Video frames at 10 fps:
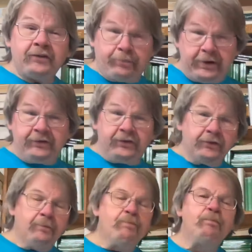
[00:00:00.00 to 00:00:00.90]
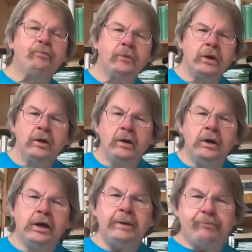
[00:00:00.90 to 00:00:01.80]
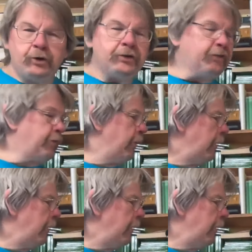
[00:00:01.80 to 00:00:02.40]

his pieces. He puts